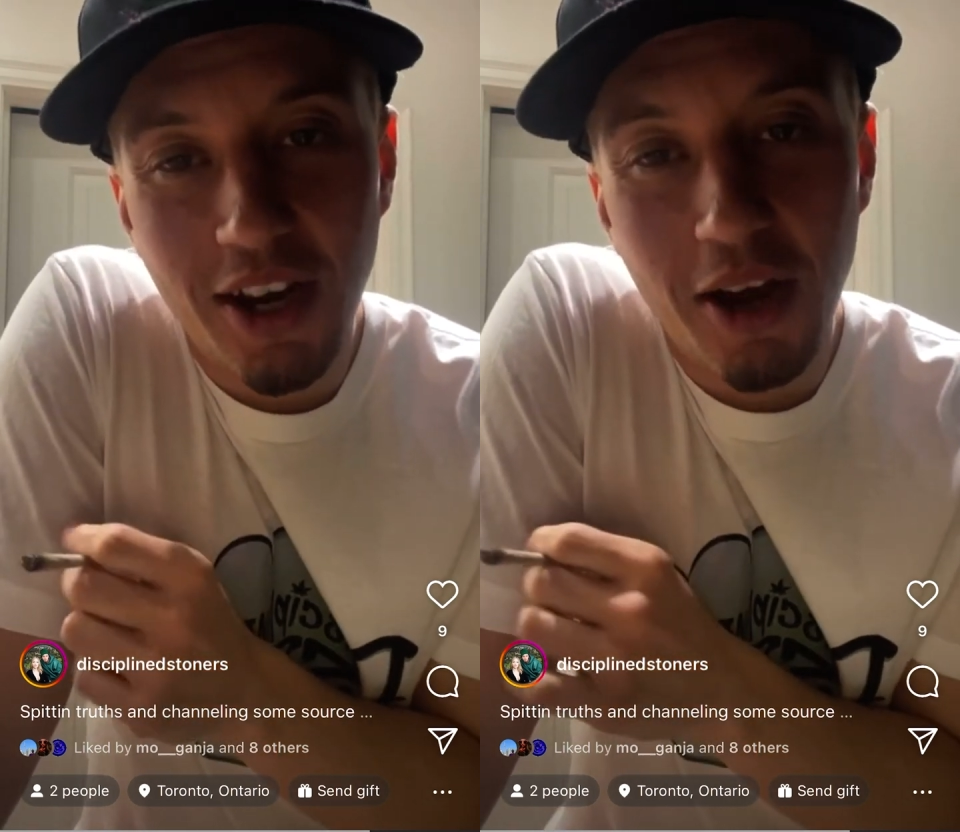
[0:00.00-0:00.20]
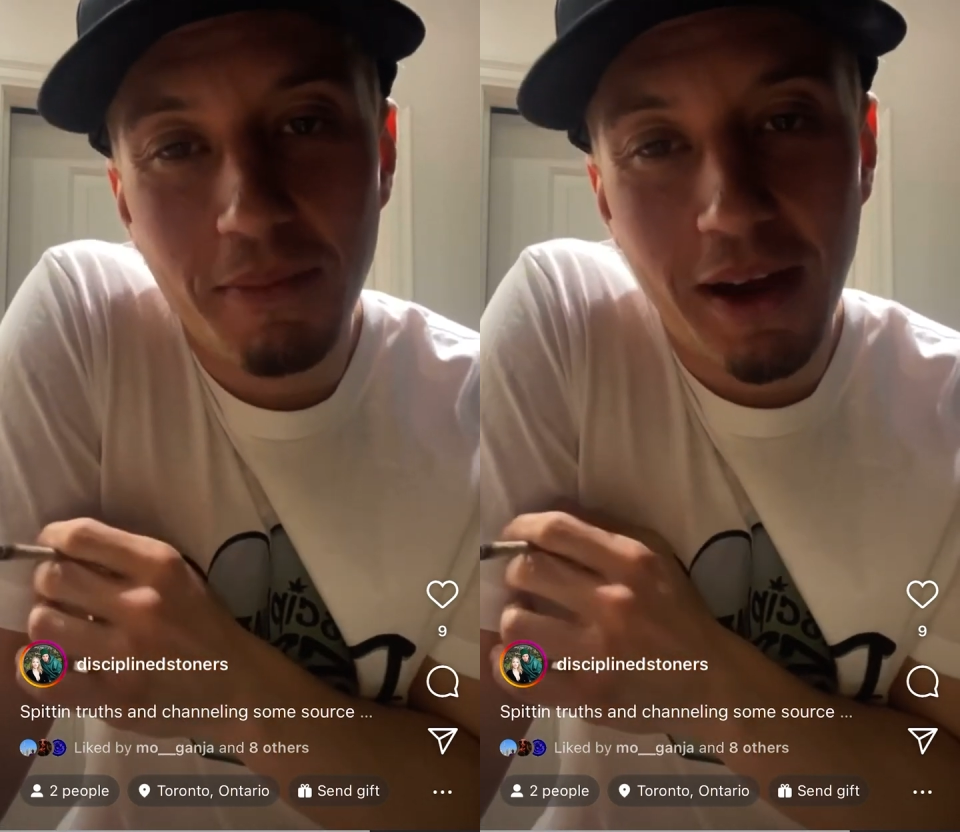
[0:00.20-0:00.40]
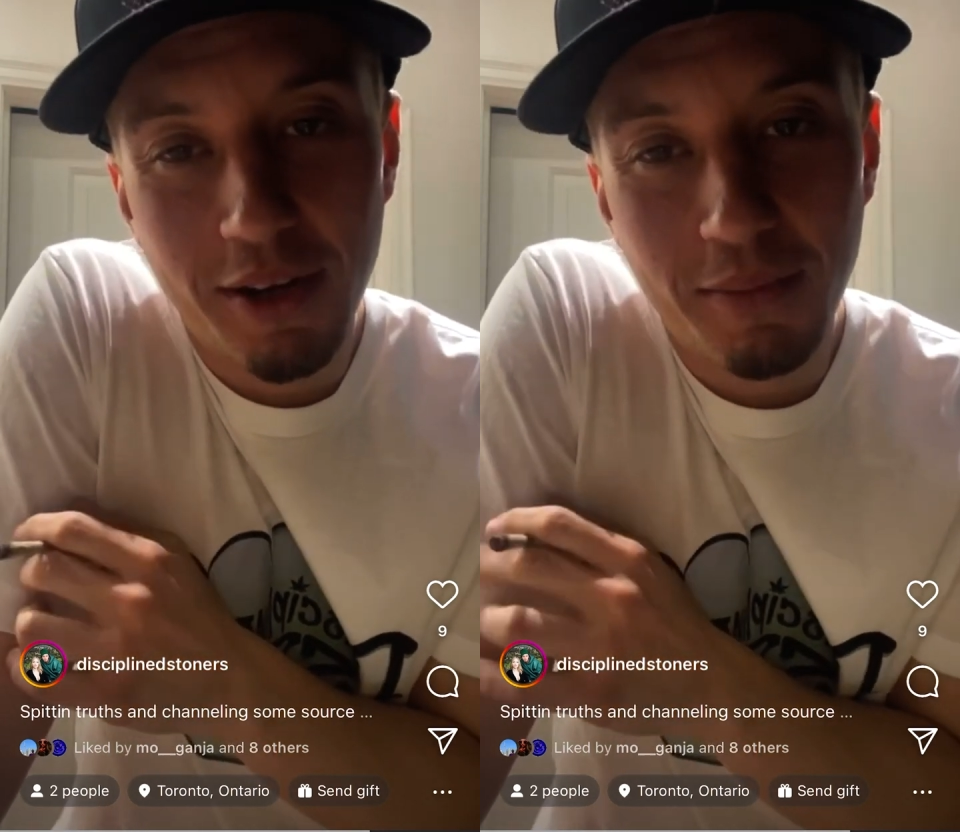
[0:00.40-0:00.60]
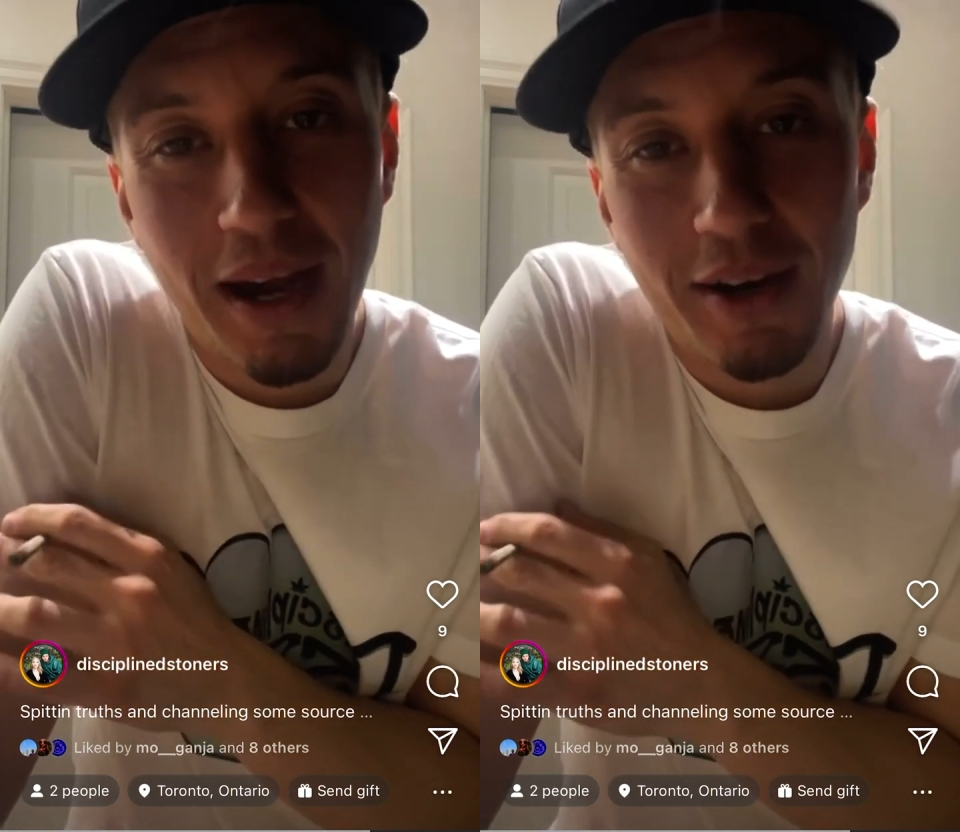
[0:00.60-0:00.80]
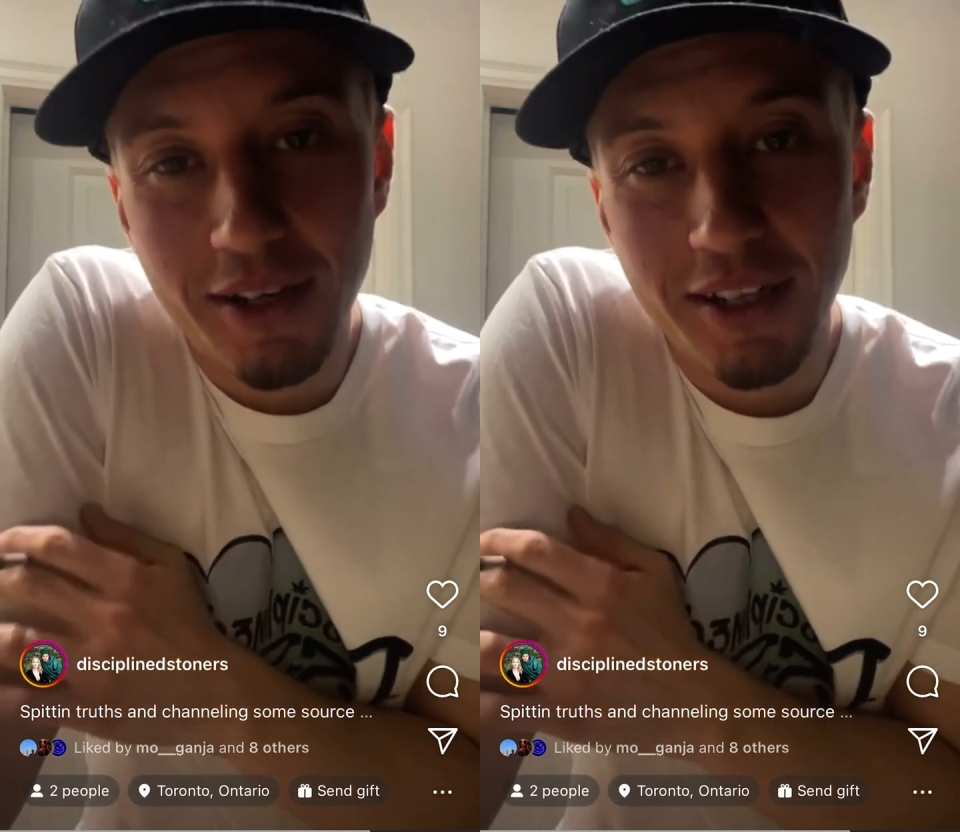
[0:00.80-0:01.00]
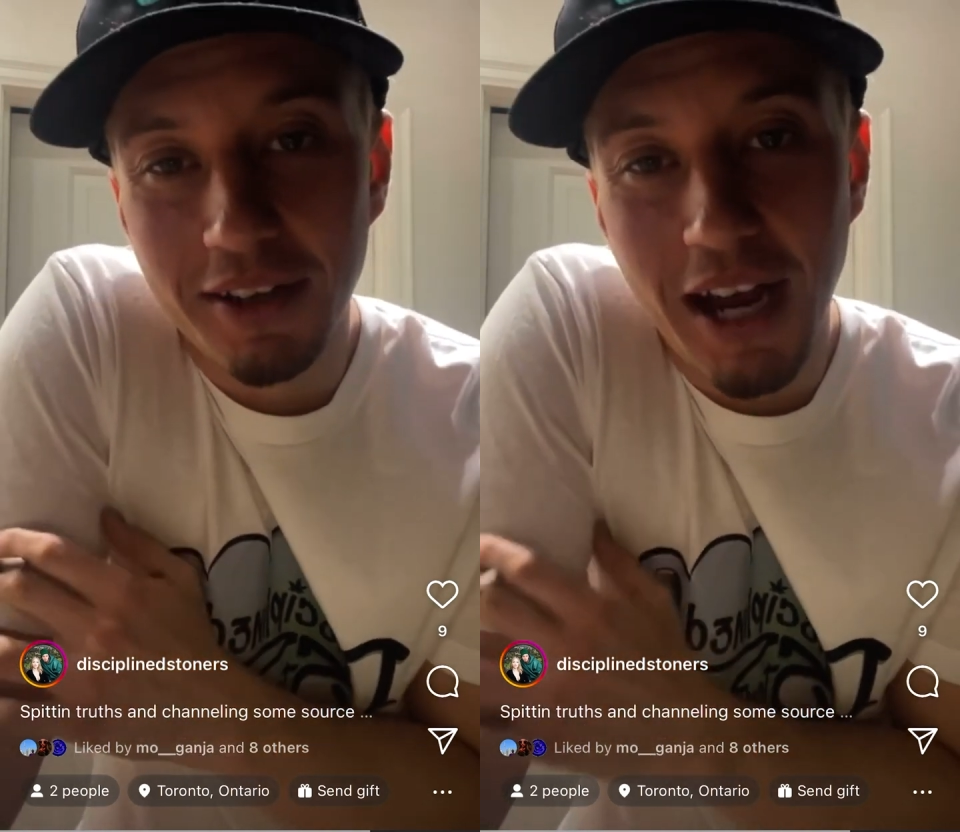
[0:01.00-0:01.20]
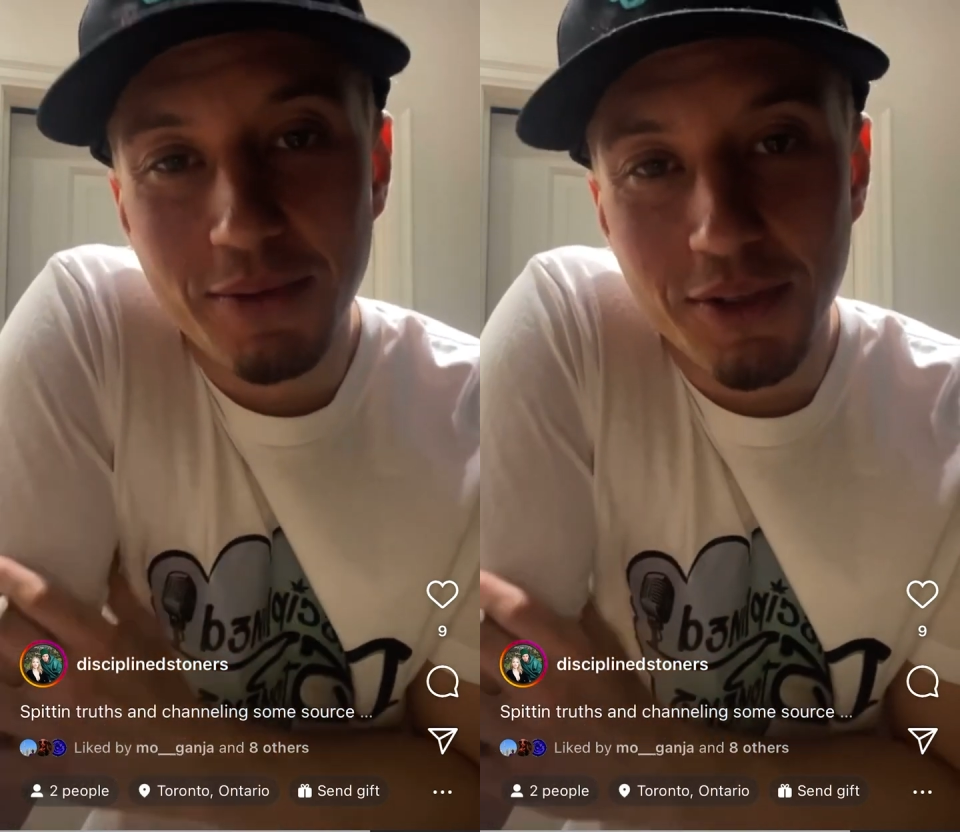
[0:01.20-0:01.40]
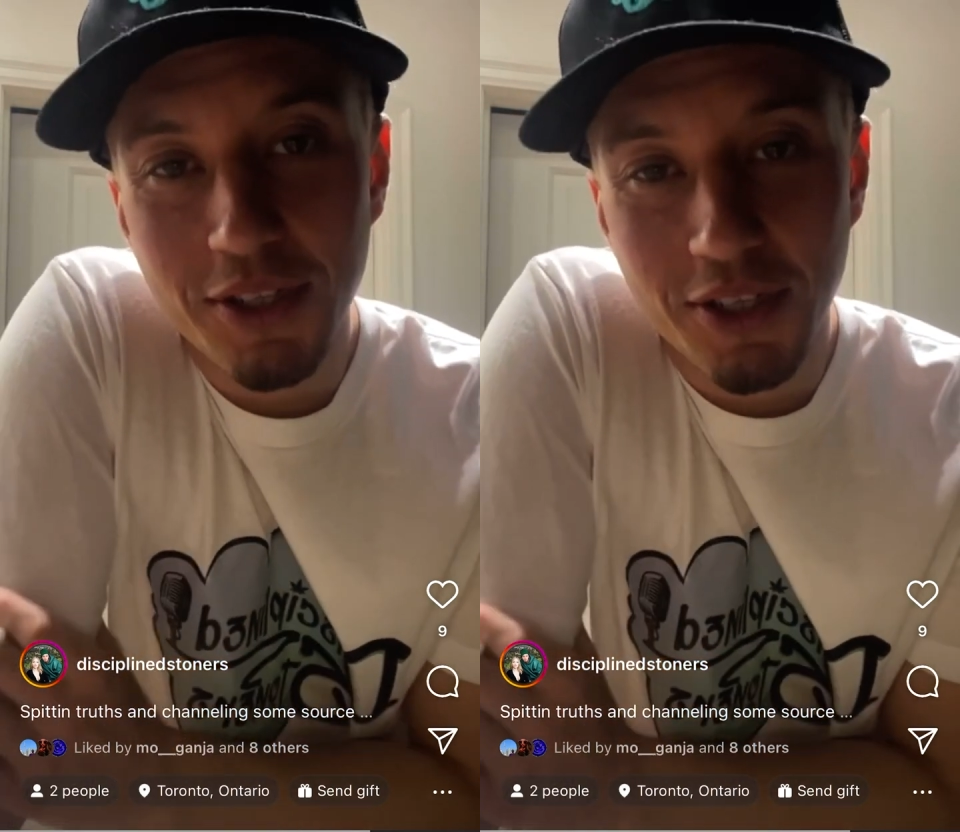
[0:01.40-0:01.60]
compounding power. You're
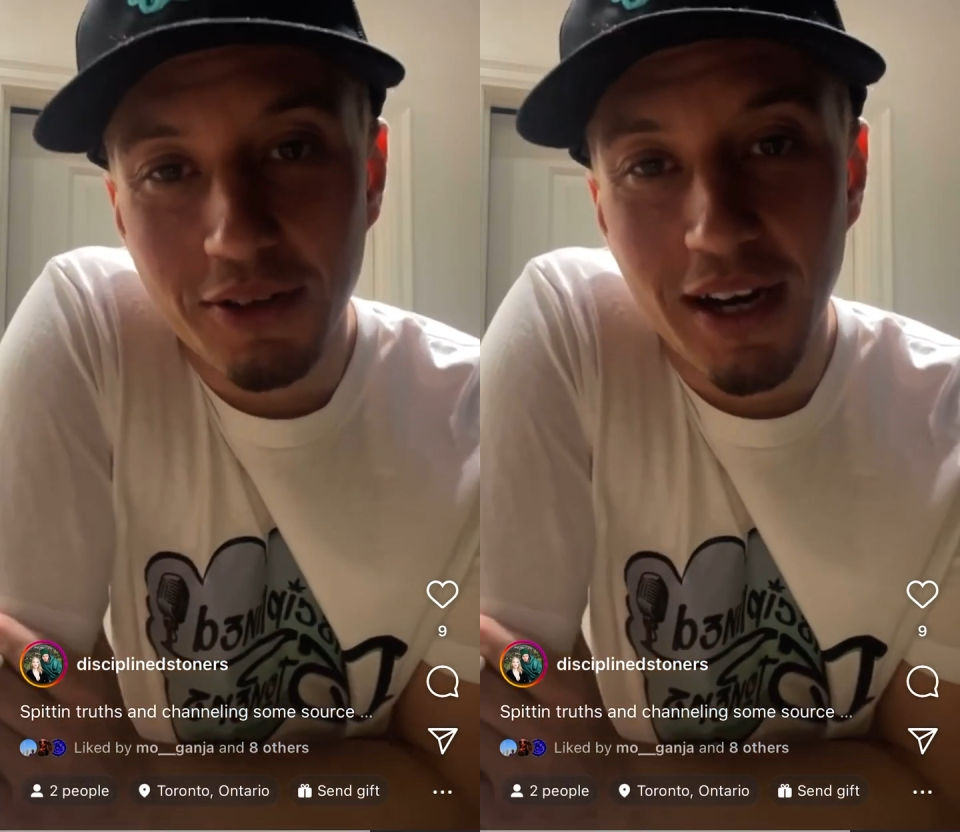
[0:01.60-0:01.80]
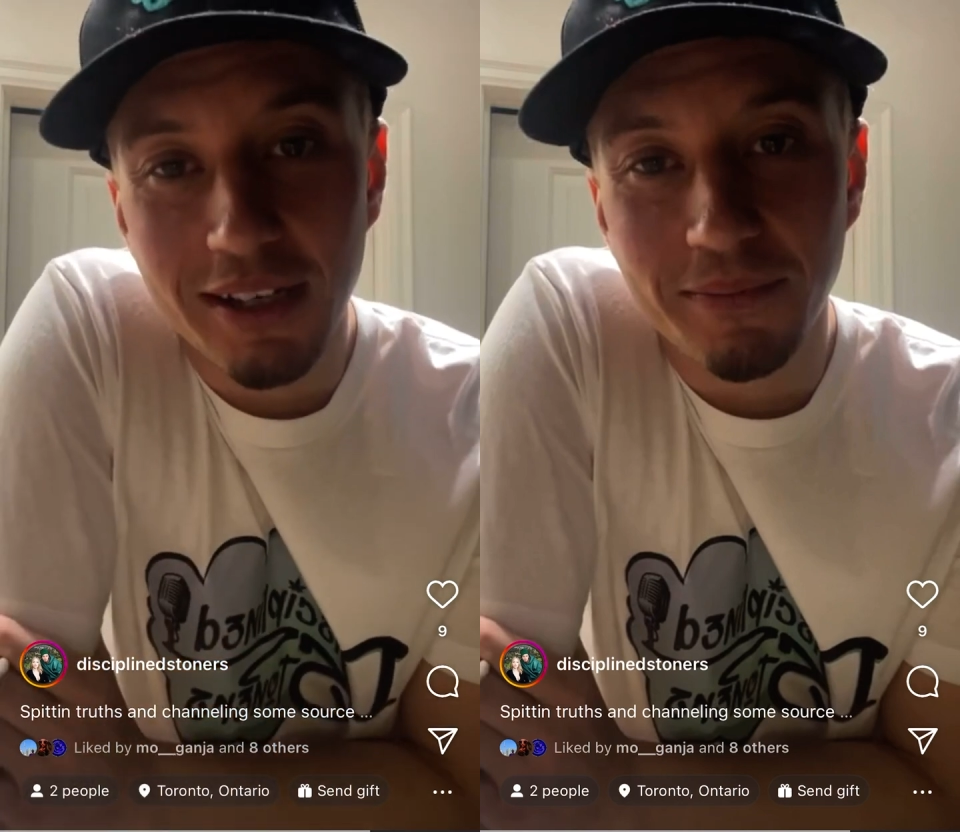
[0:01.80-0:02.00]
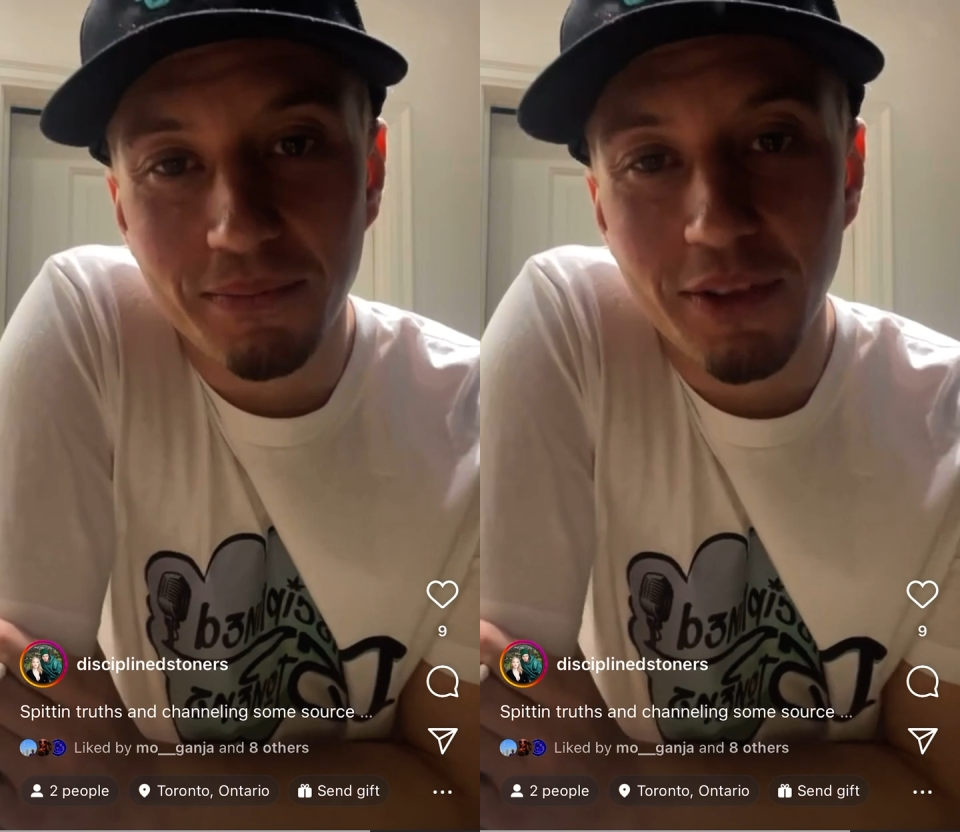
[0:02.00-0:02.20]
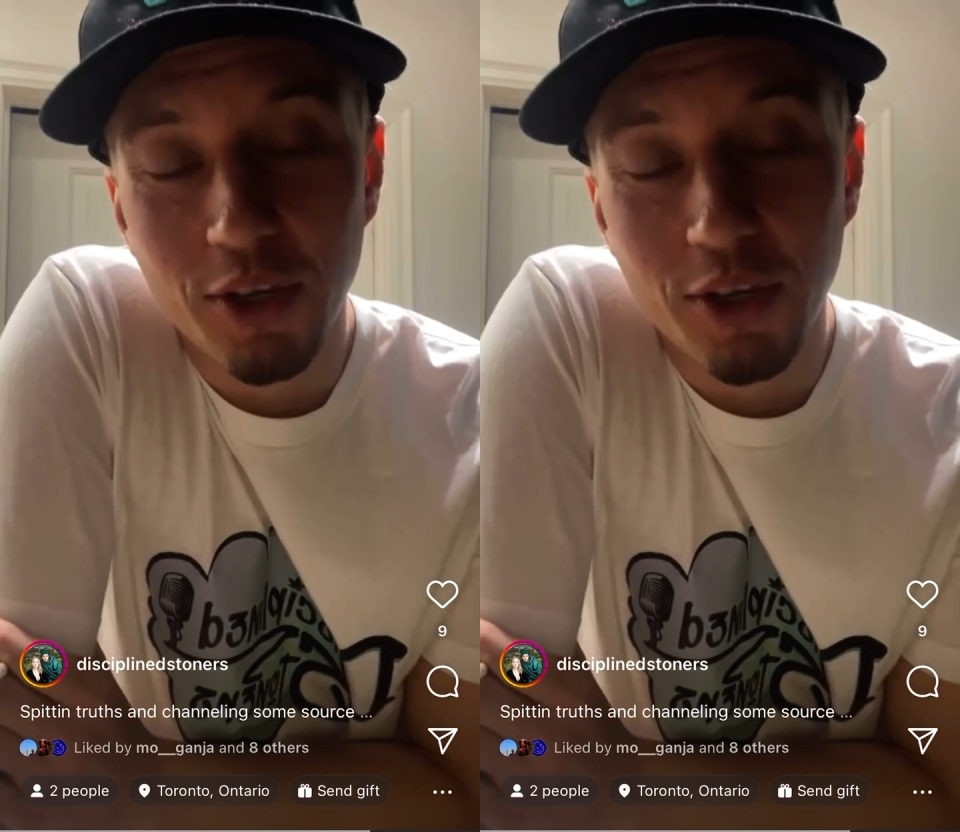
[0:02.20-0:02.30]
absolutely correct.